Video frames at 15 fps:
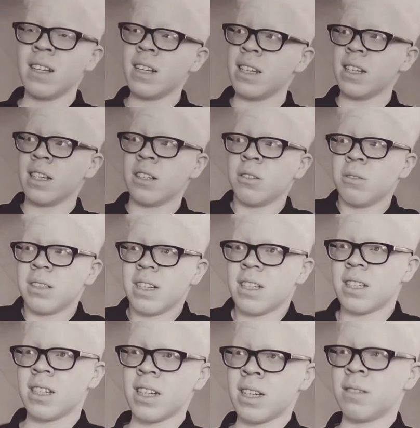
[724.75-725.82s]
Hey, you know what they
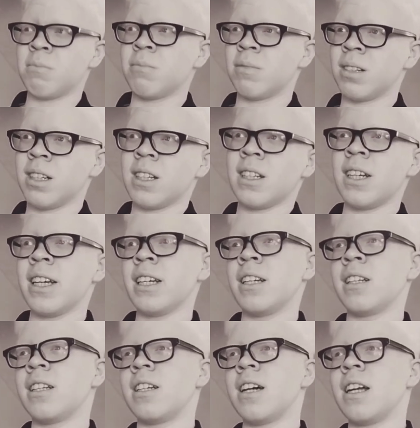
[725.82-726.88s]
say. Another day,
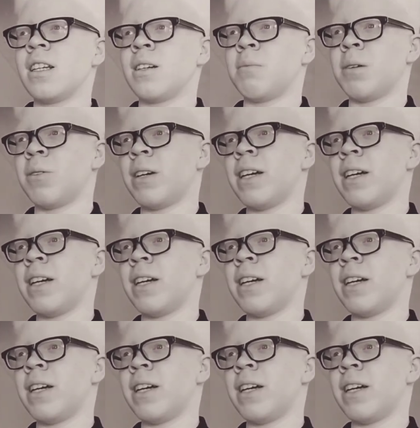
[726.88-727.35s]
another dollar, am I